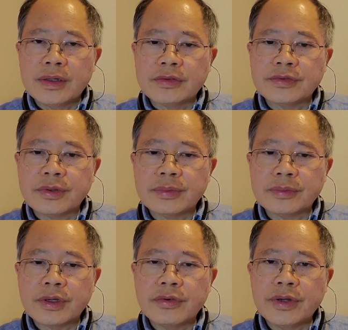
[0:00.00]
from
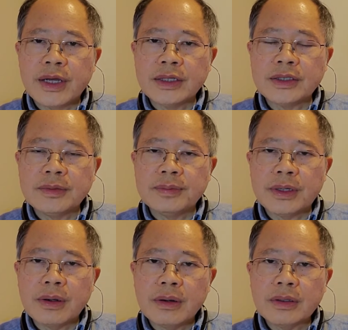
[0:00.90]
COVID-19
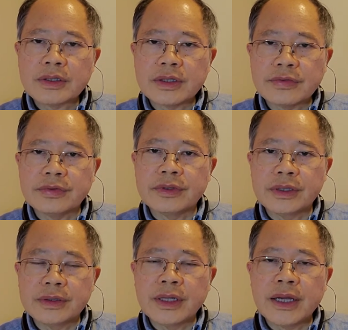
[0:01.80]
because of
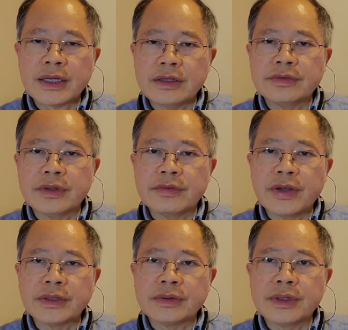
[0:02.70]
lack of a
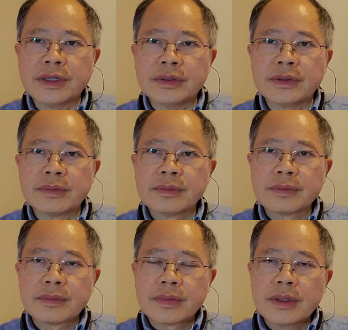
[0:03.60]
ventilator.
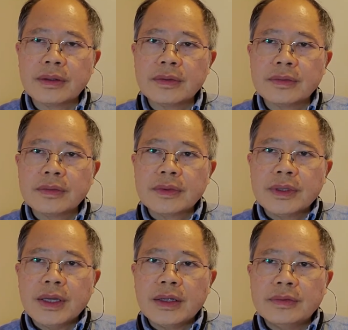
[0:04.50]

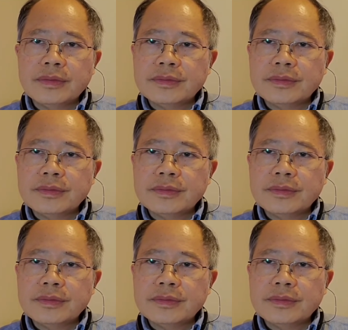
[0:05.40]
And